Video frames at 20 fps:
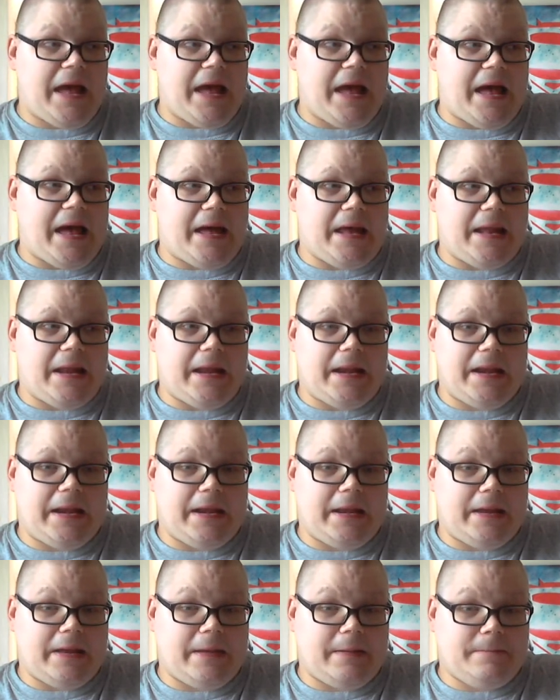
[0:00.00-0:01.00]

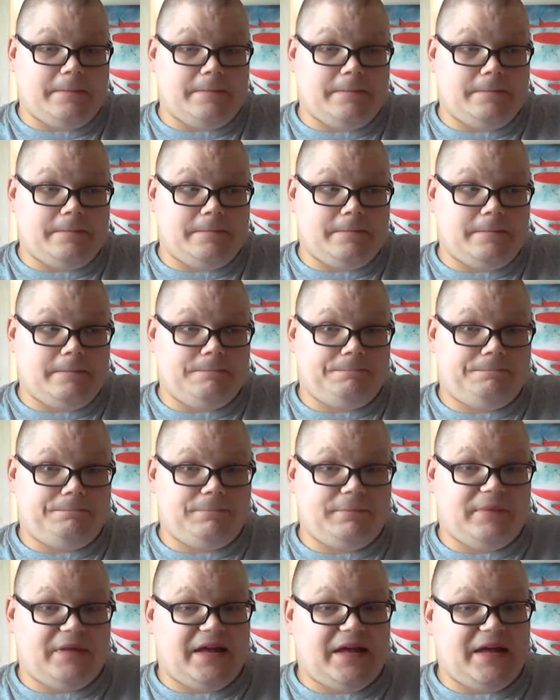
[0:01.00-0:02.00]
and
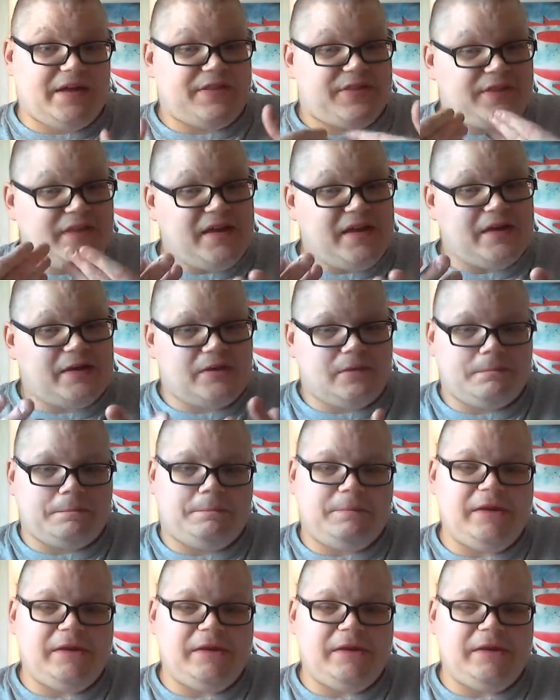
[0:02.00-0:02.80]
I think